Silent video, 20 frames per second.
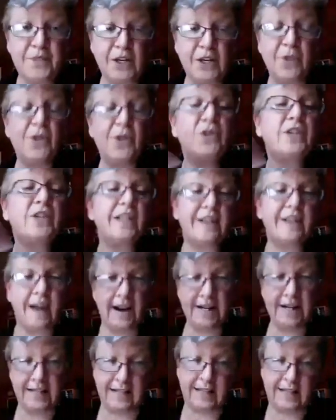So, those are the
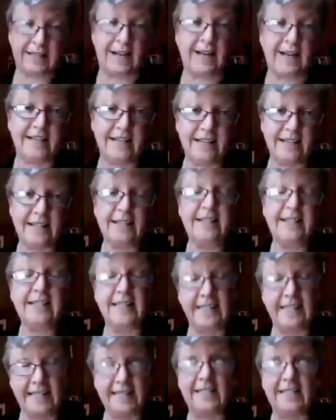kind of design des-
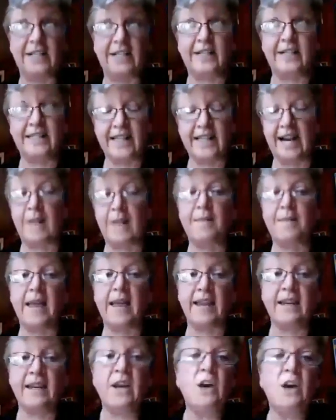decisions that I
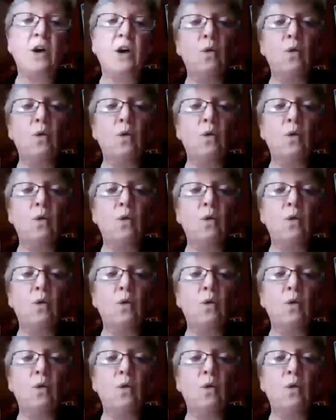make